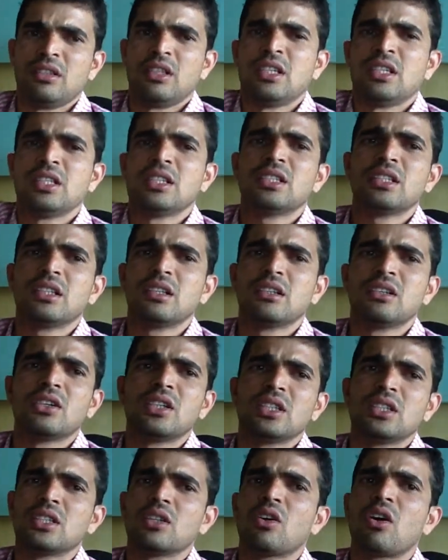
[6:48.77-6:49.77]
That is
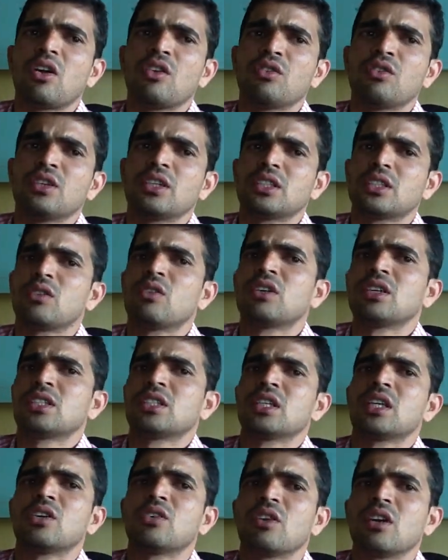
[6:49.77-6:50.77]
the qualification what is
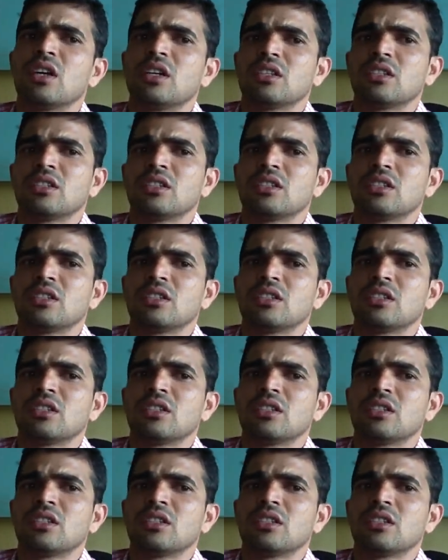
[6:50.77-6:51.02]
required.